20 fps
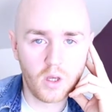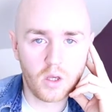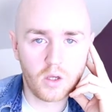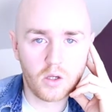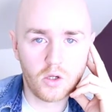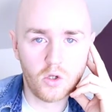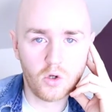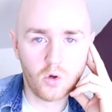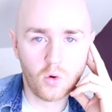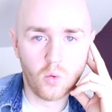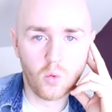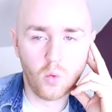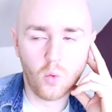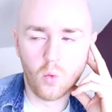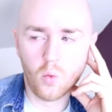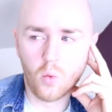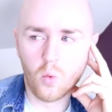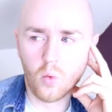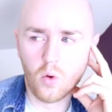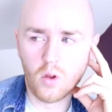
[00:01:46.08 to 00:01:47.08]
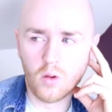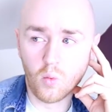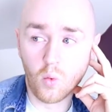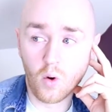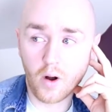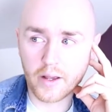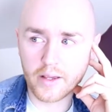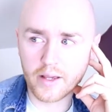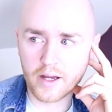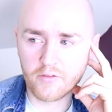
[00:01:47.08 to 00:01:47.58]
you know, well,
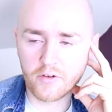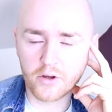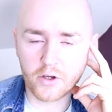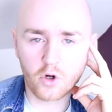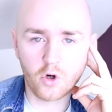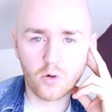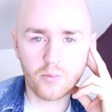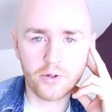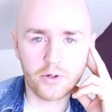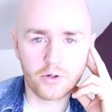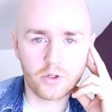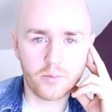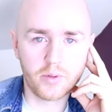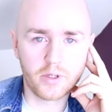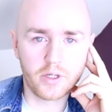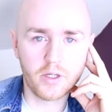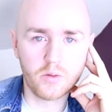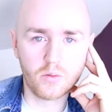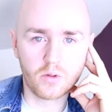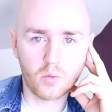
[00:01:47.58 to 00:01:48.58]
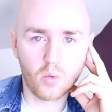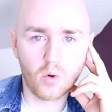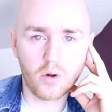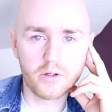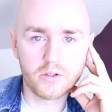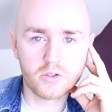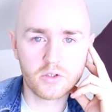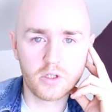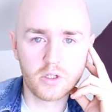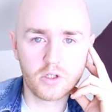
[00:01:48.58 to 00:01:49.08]
why have I come here to begin with? What
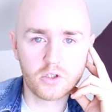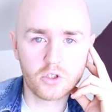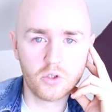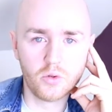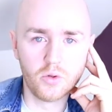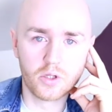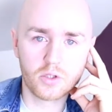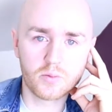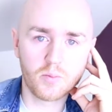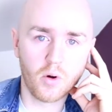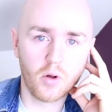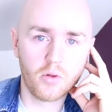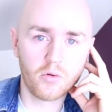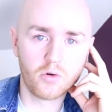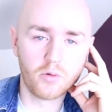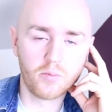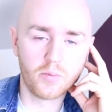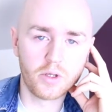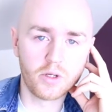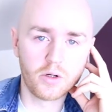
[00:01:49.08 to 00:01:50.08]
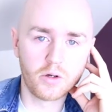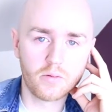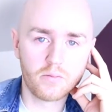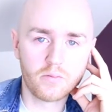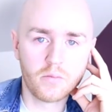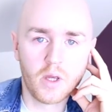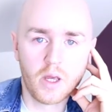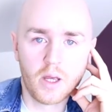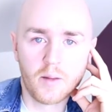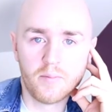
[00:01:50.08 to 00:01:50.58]
is the issue that's bothering me? Or
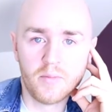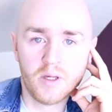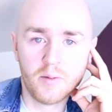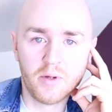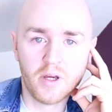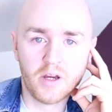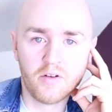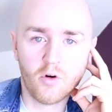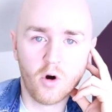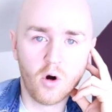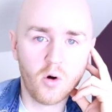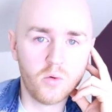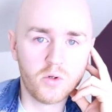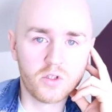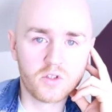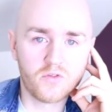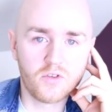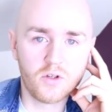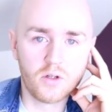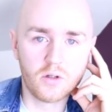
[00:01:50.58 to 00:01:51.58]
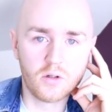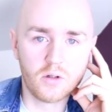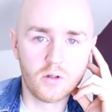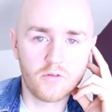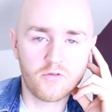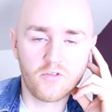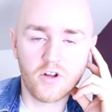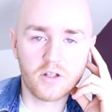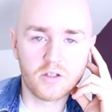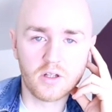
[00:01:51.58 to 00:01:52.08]
maybe I've always feel,
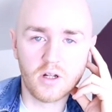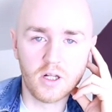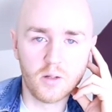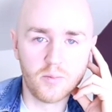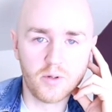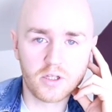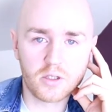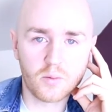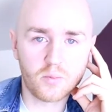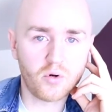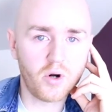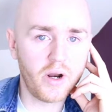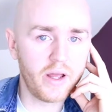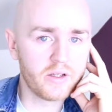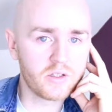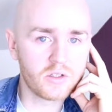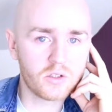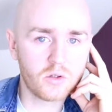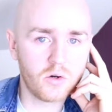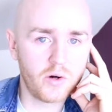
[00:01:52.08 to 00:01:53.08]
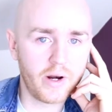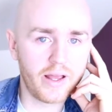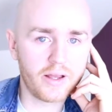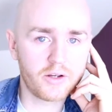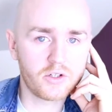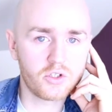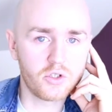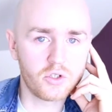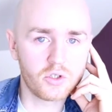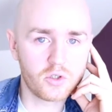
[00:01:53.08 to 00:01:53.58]
felt a little bit depressed or
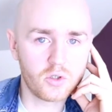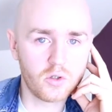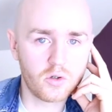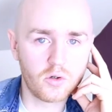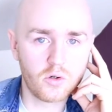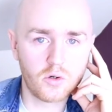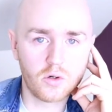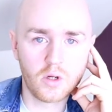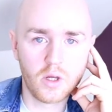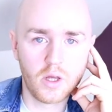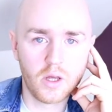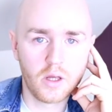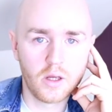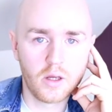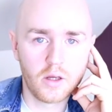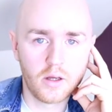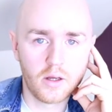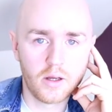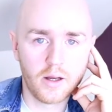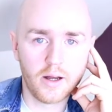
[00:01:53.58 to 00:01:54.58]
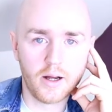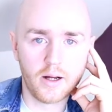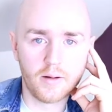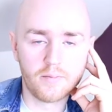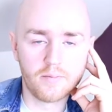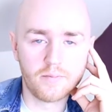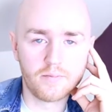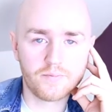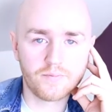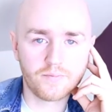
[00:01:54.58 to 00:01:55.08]
anxious or
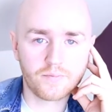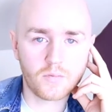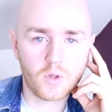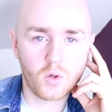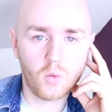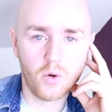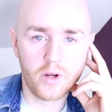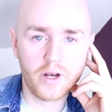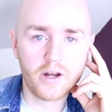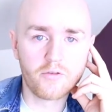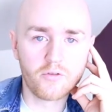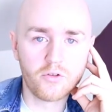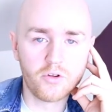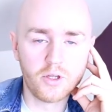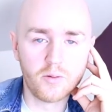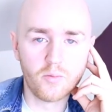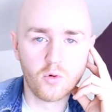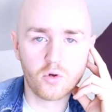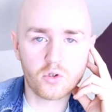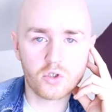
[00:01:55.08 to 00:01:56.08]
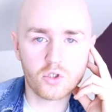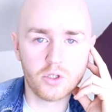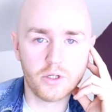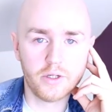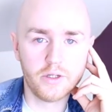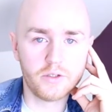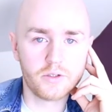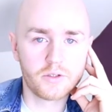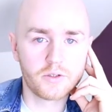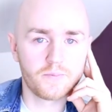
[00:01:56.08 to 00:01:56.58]
um, whatever the emotion
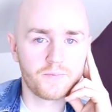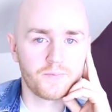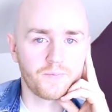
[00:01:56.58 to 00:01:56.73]
is.